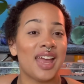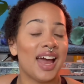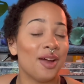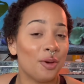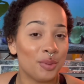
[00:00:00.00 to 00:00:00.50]

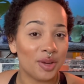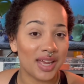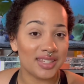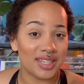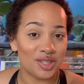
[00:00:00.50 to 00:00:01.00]
I hope you
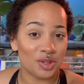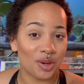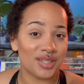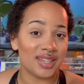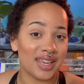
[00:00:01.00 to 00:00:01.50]
guys
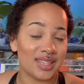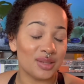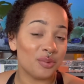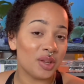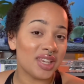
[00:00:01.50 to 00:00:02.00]
enjoyed today's
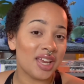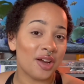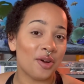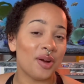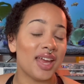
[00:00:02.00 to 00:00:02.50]

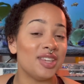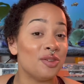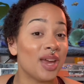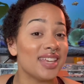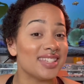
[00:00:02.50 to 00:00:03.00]
video and you
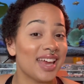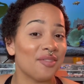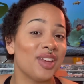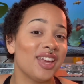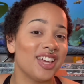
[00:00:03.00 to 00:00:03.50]
guys
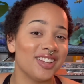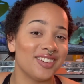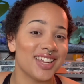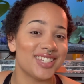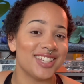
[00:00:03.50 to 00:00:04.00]
have a good
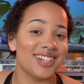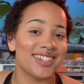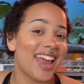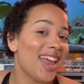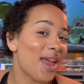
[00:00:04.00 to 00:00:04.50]
rest of your
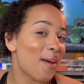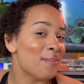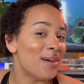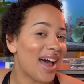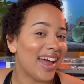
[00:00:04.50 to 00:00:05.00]
day.
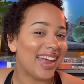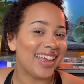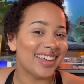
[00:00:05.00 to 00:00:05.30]
Bye.